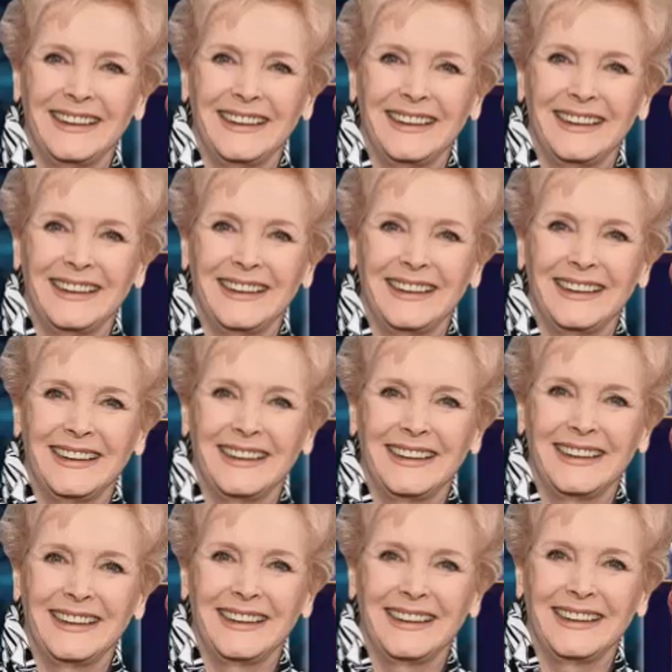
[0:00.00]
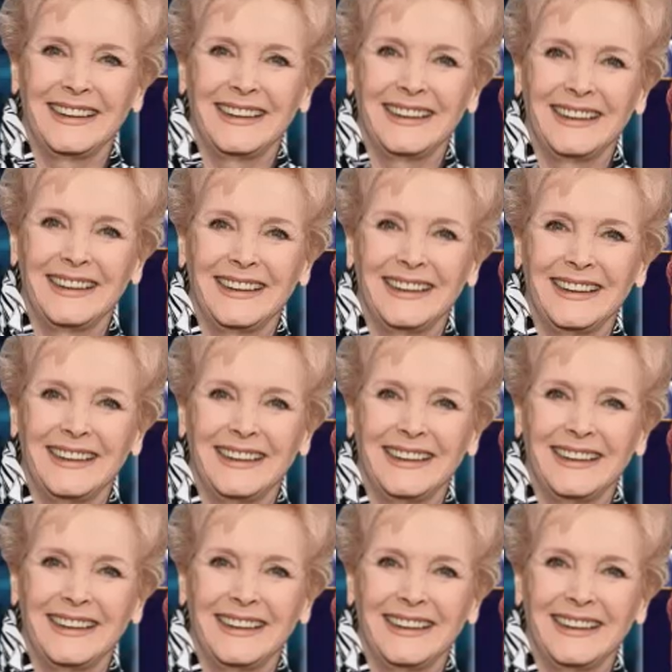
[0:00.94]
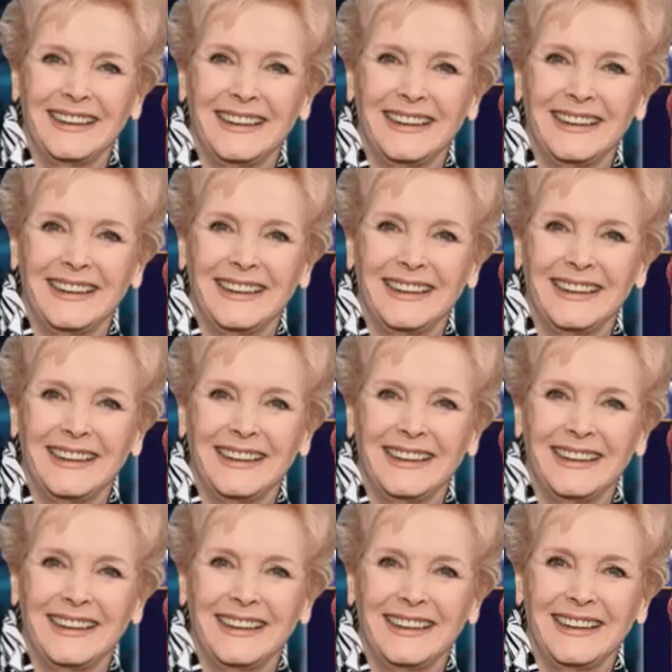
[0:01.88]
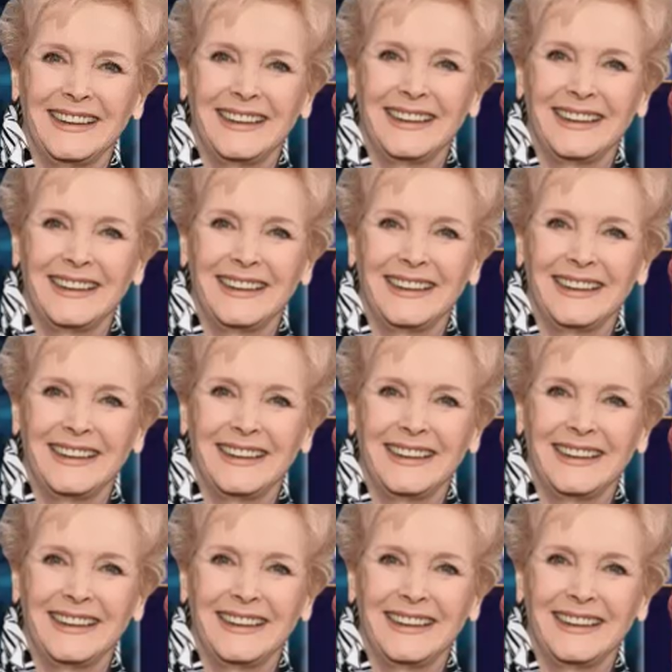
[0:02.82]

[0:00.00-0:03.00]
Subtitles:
[no speech]